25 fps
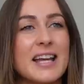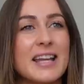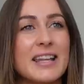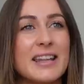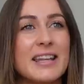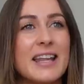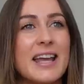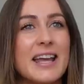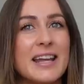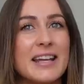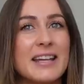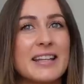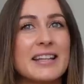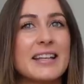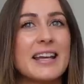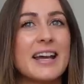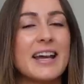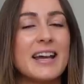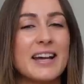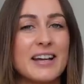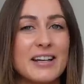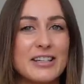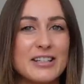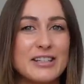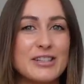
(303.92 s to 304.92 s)
and then get
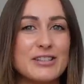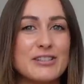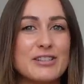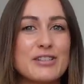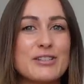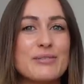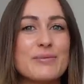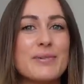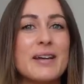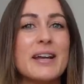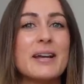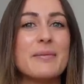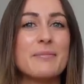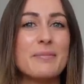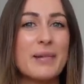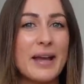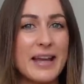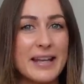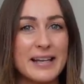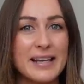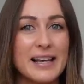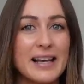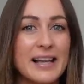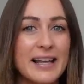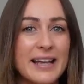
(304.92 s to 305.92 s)
her used to it and
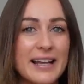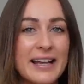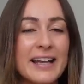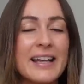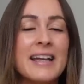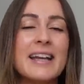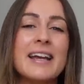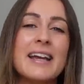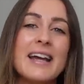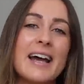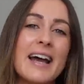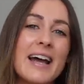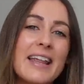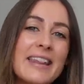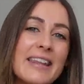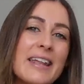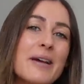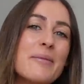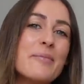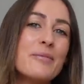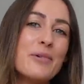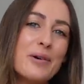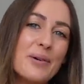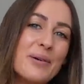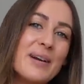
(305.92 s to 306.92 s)
pedaling and
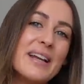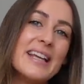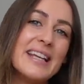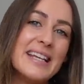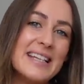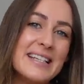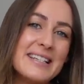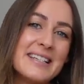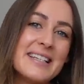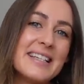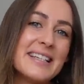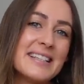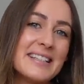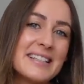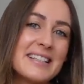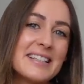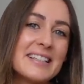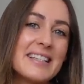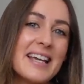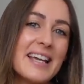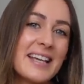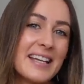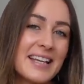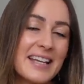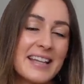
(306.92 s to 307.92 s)
then we'll ease into
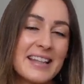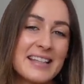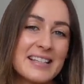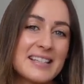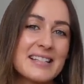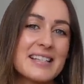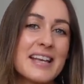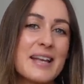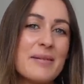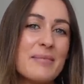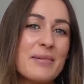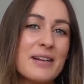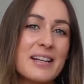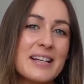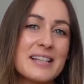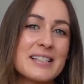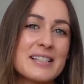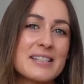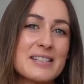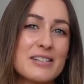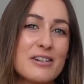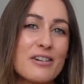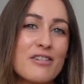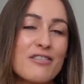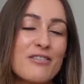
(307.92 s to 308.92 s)
taking the
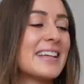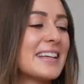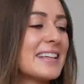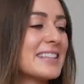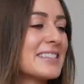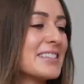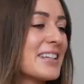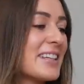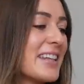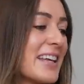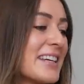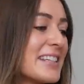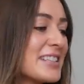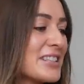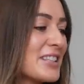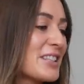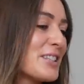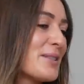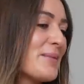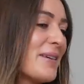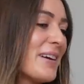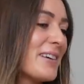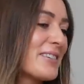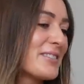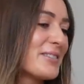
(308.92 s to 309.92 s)
stabilizers off. So that's just
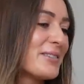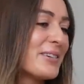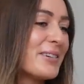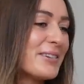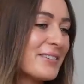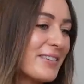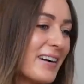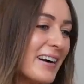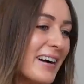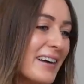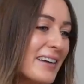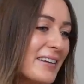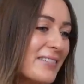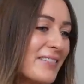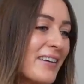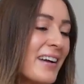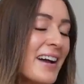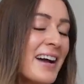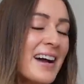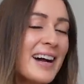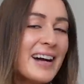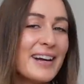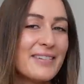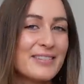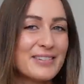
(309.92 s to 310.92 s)
about to arrive.
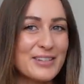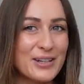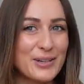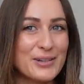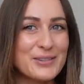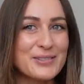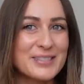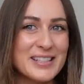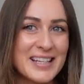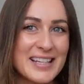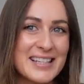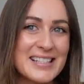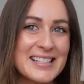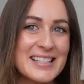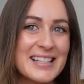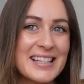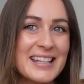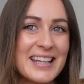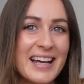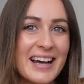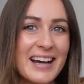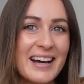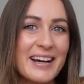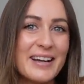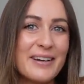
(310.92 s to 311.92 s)
I've told Daisy
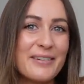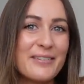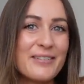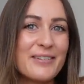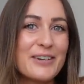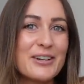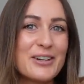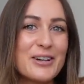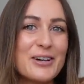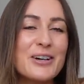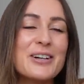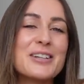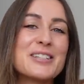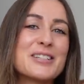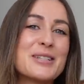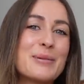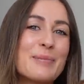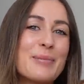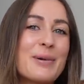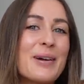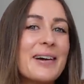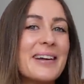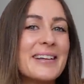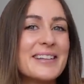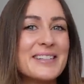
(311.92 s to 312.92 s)
that I've got a
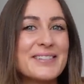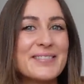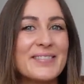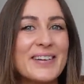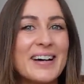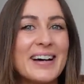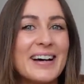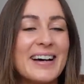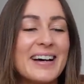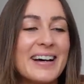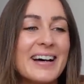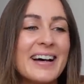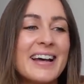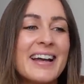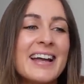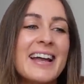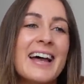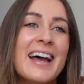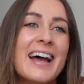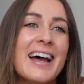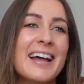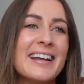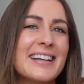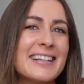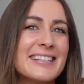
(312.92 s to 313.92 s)
surprise for her
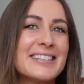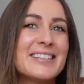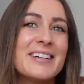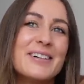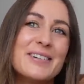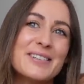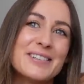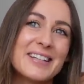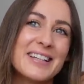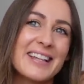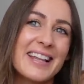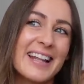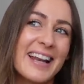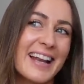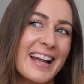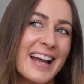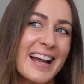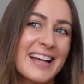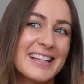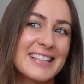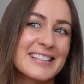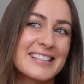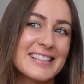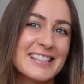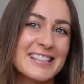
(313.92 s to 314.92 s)
and I told her that it
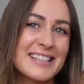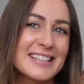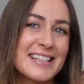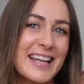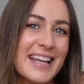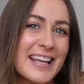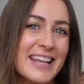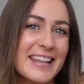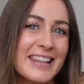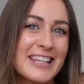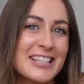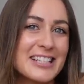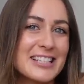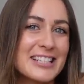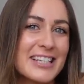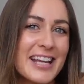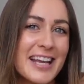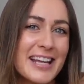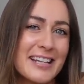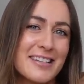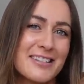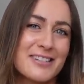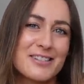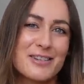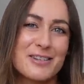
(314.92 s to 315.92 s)
has to stay in the
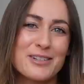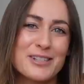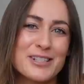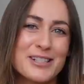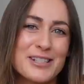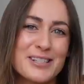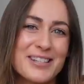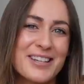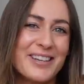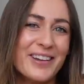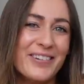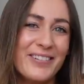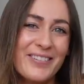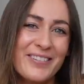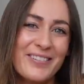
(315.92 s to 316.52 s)
shed so she's